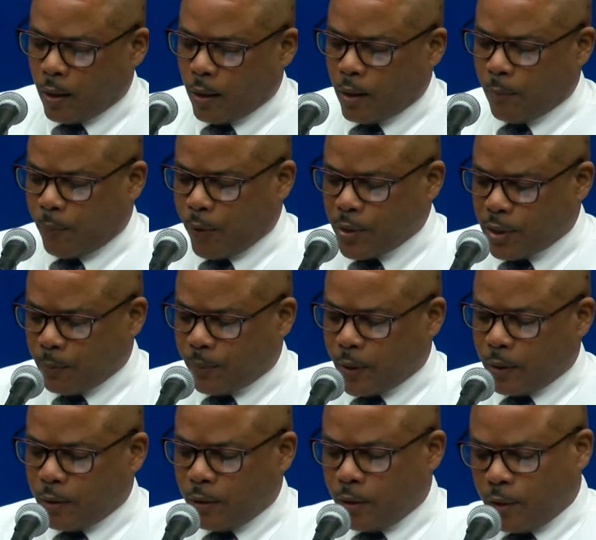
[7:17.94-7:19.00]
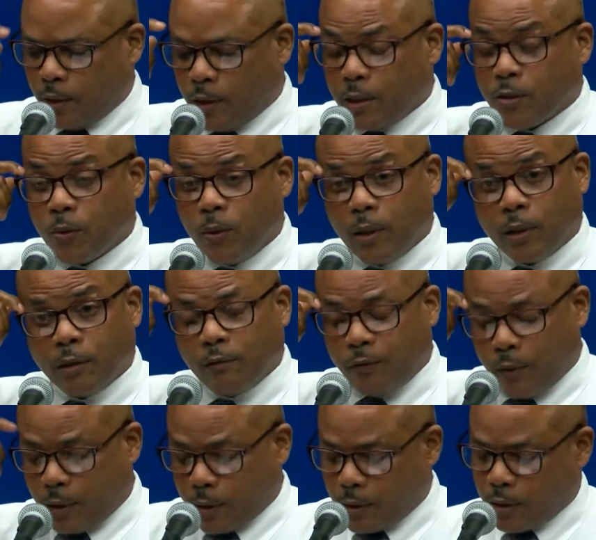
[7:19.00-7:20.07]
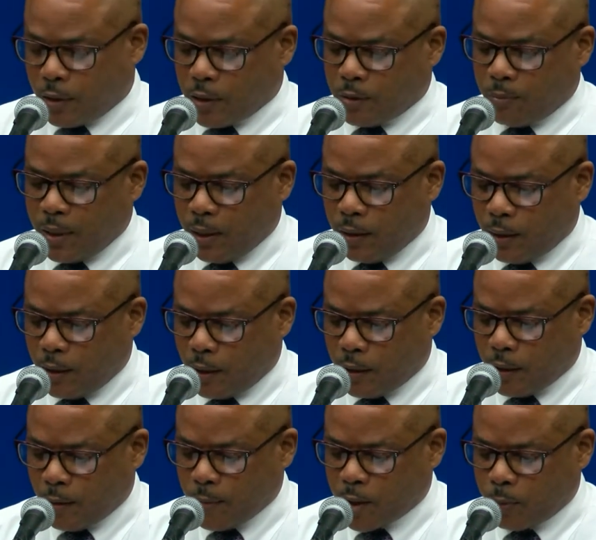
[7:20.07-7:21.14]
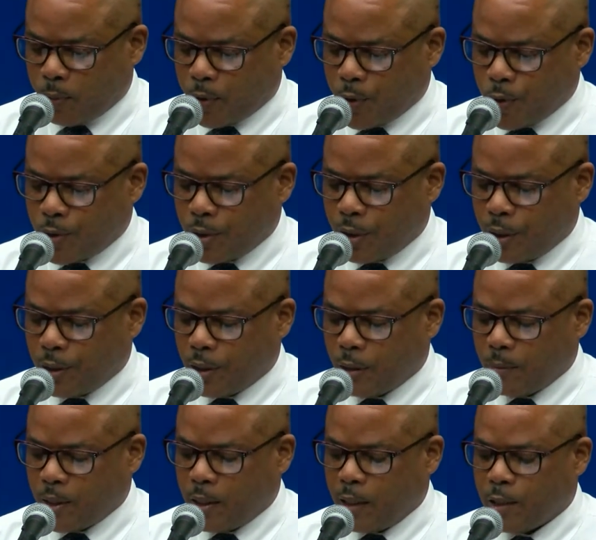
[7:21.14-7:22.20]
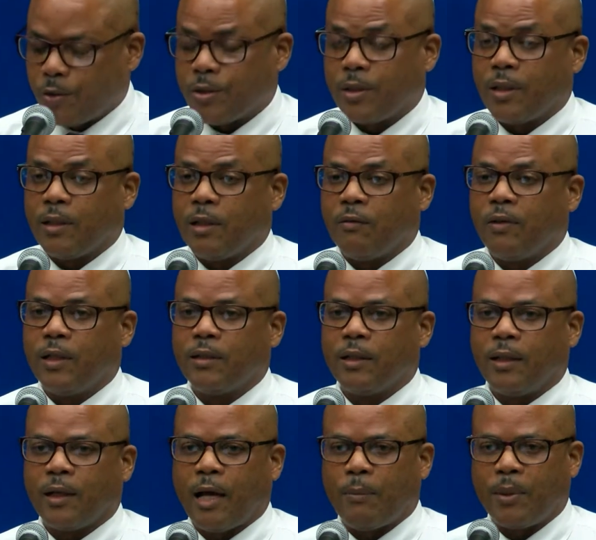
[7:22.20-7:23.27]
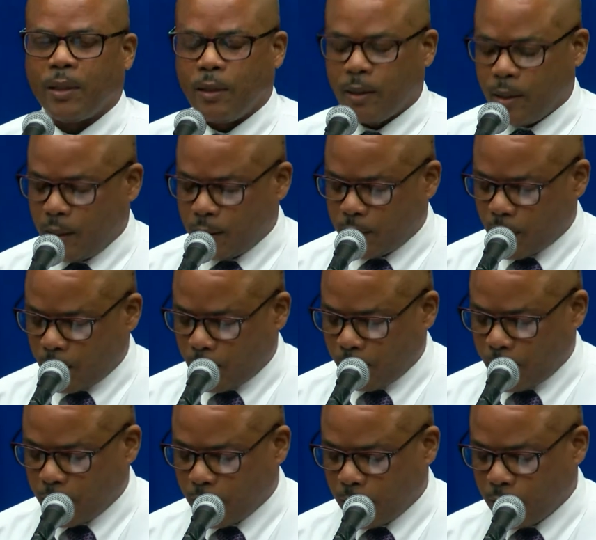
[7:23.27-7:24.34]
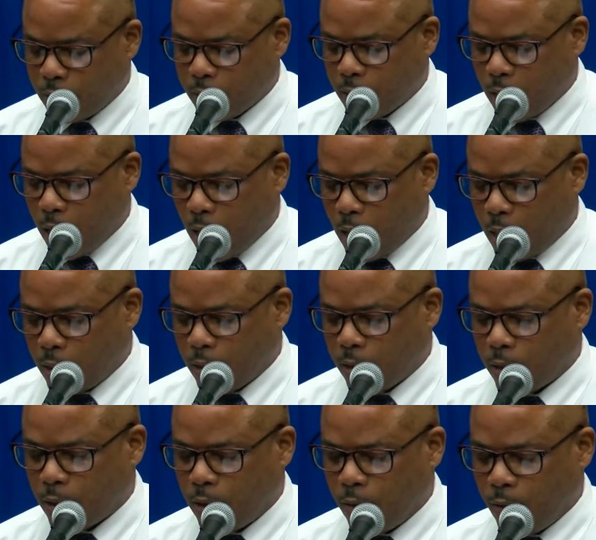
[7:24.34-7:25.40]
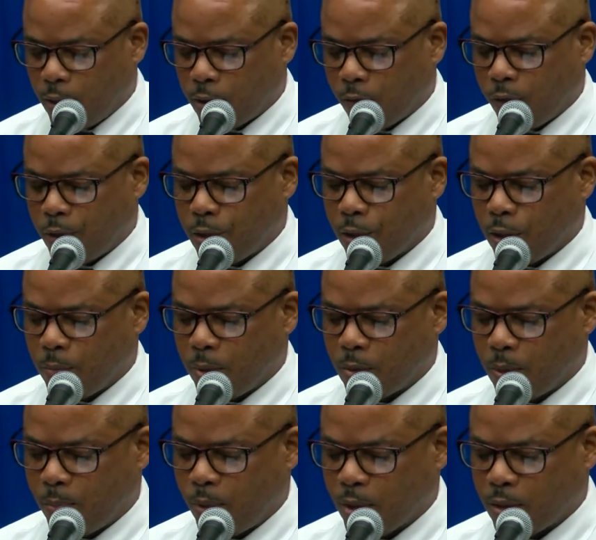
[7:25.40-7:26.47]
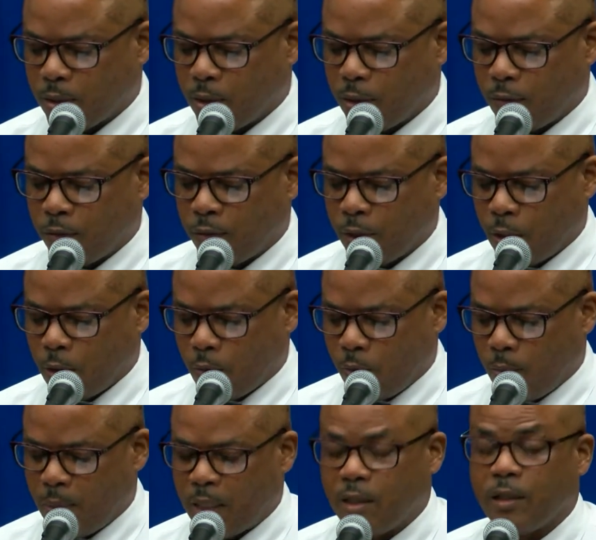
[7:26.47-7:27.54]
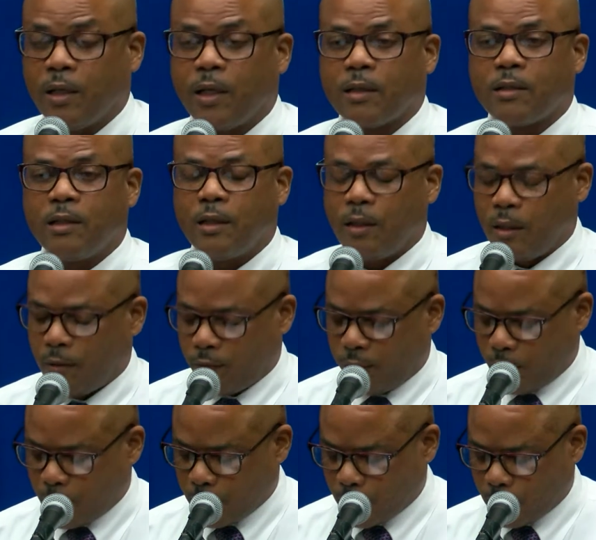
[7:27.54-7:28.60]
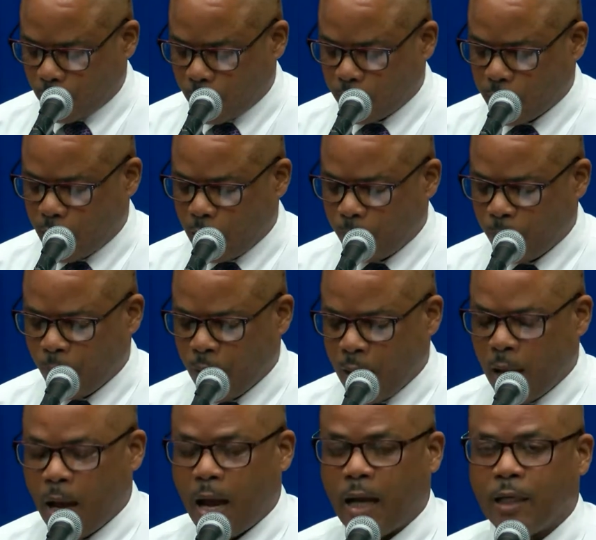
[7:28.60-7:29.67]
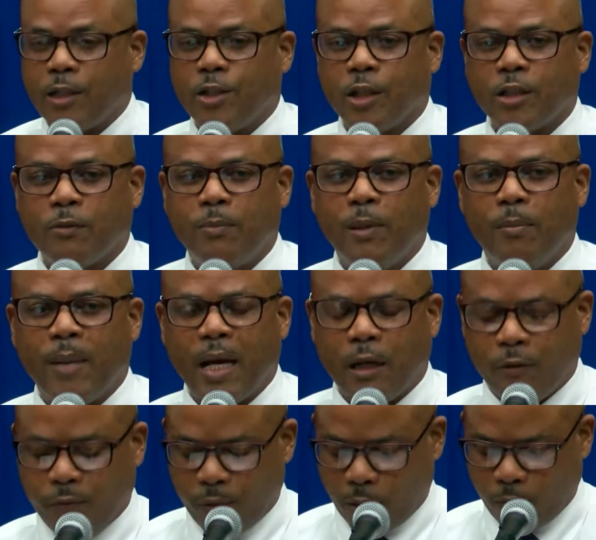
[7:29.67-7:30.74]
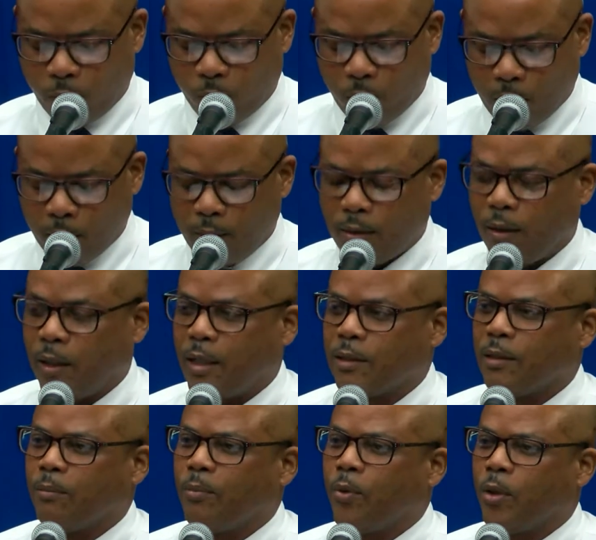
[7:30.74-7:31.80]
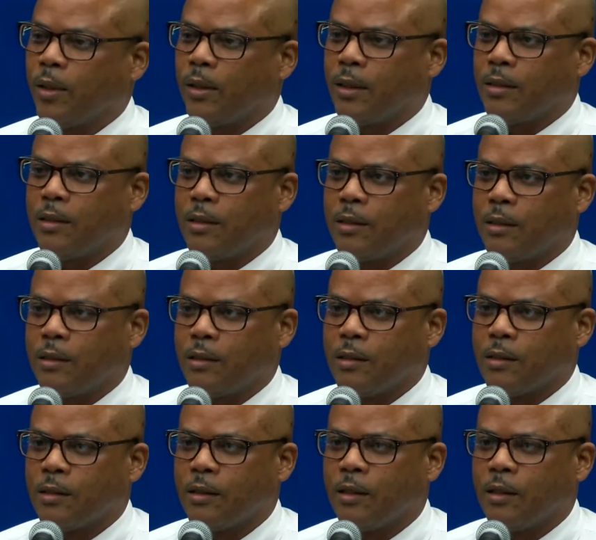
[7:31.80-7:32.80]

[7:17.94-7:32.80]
The principal is working for us. It is building income, it's producing income. The interest and dividends and the capital gains are your returns, and the rate of return must be positive. We mention exceeding inflation all the time, and just be mindful of one thing as important as this is.